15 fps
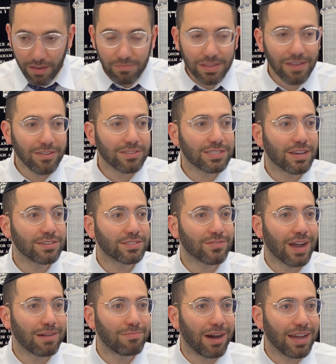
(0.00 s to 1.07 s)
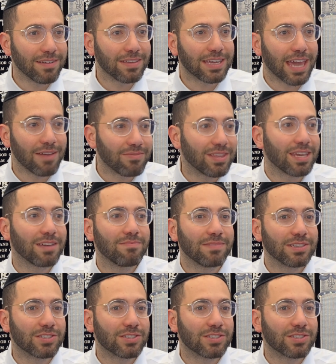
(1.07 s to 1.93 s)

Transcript: David Ozeri is a rabbi. He came to him,